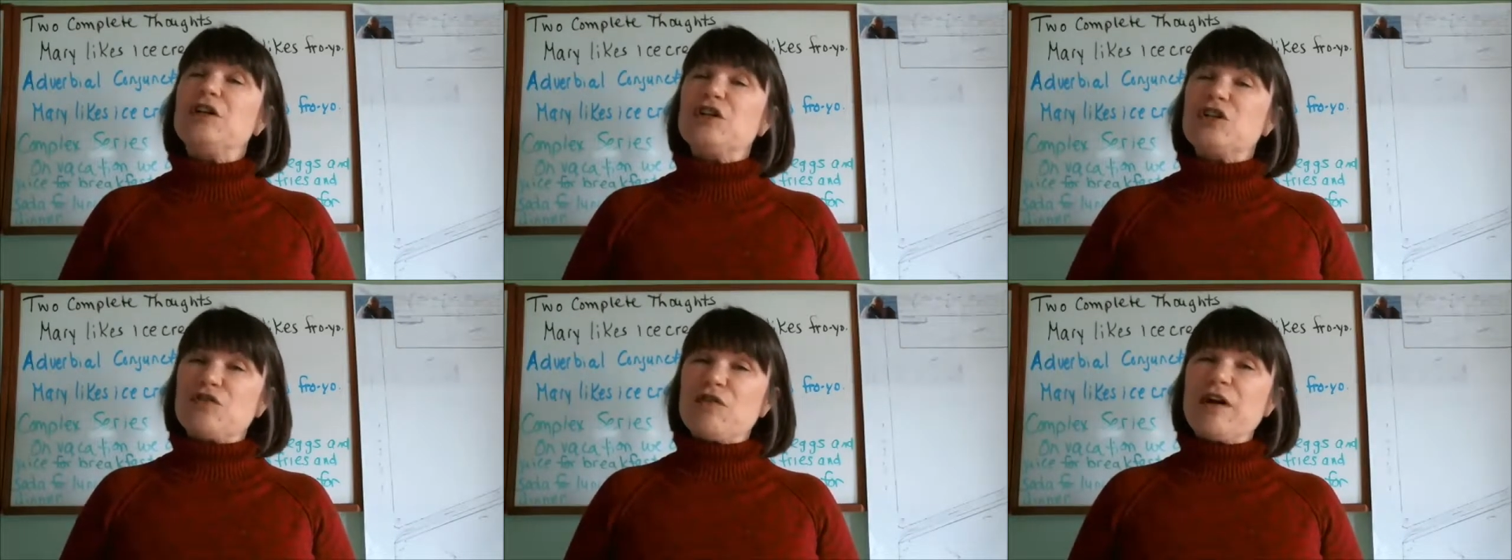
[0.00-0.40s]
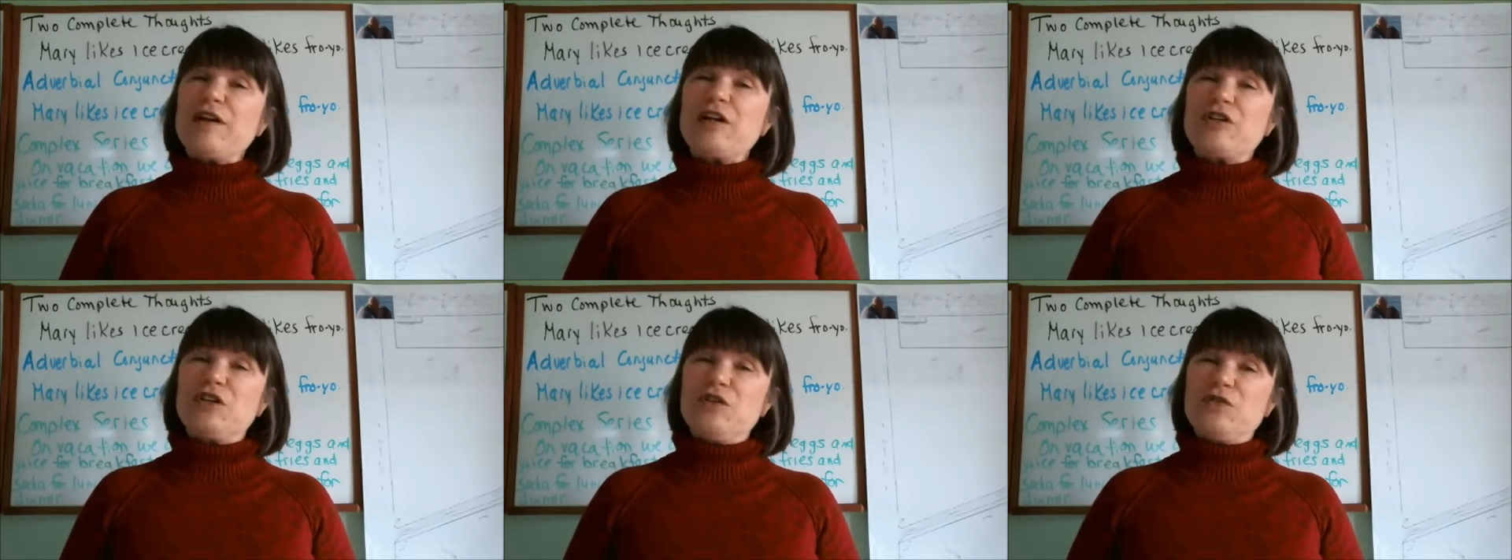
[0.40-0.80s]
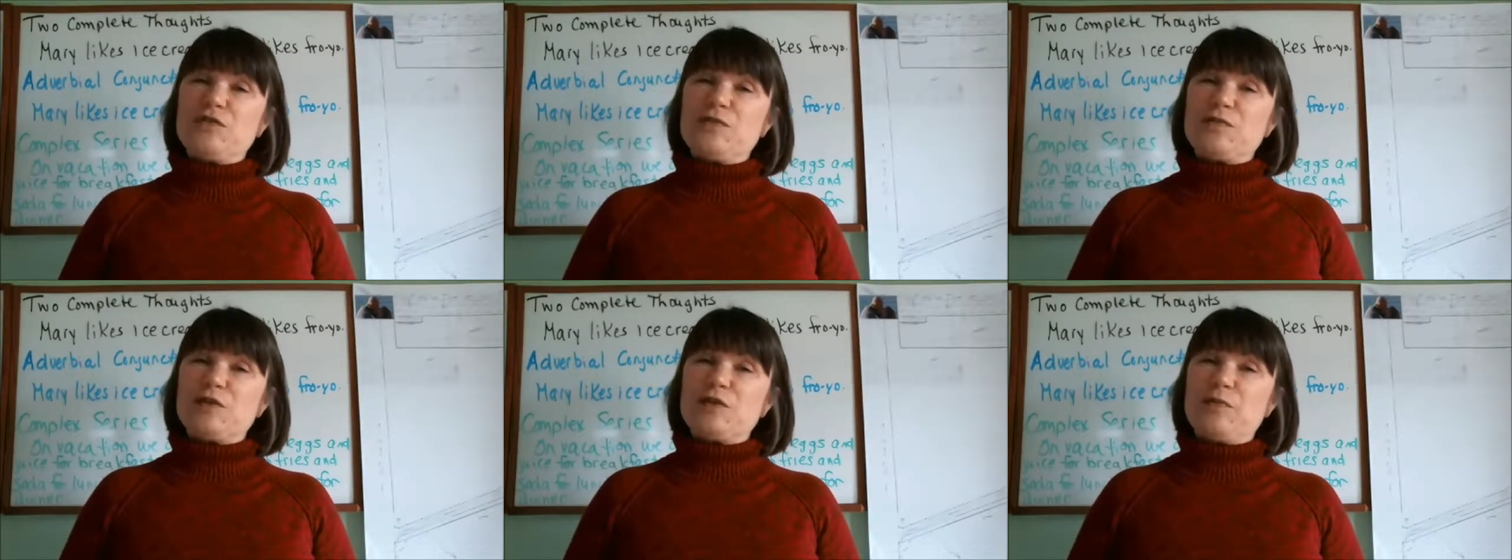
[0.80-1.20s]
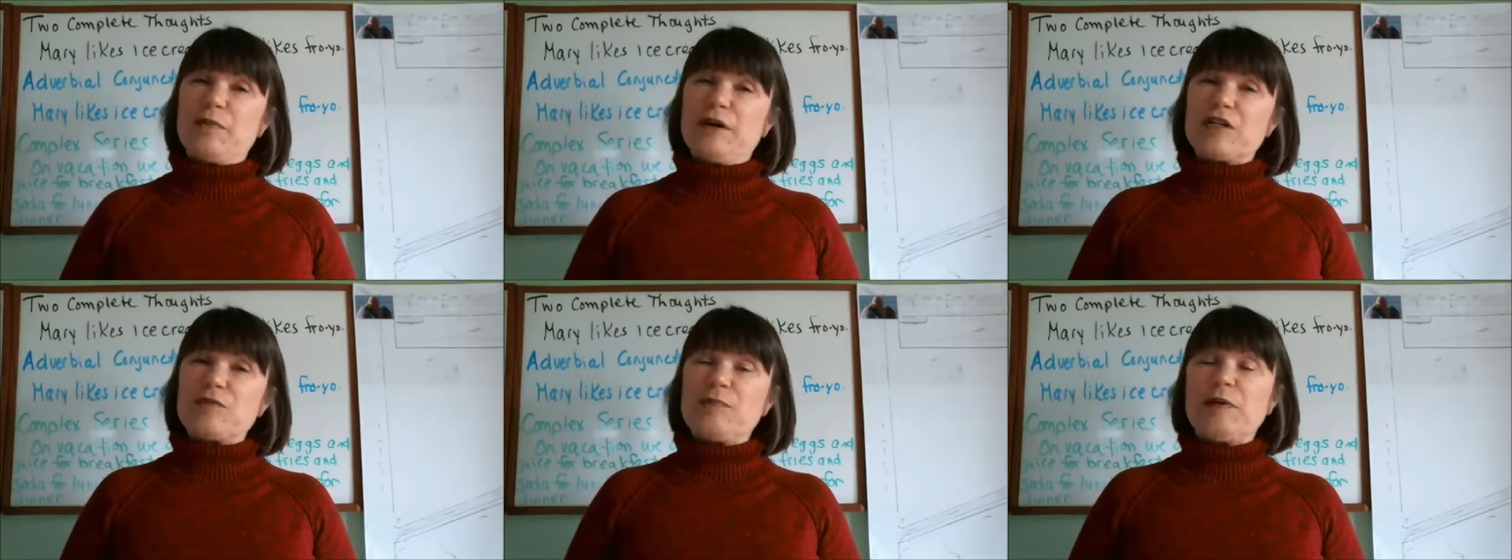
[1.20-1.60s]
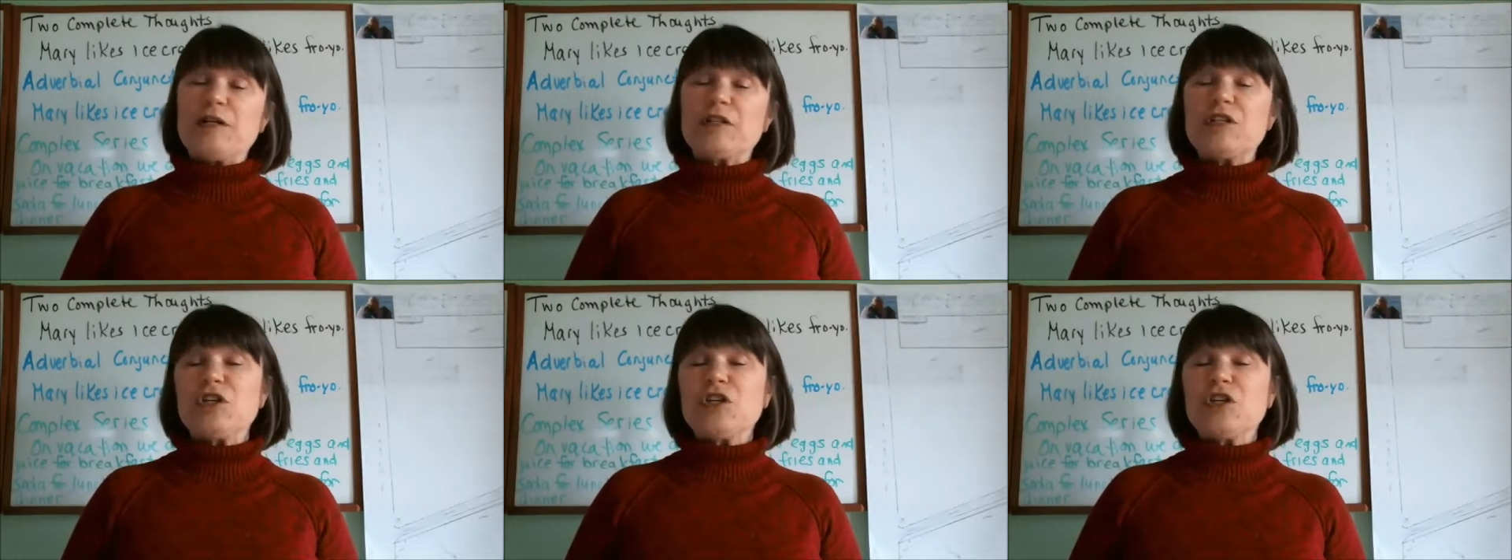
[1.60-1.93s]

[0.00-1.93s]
try not to use them too much because it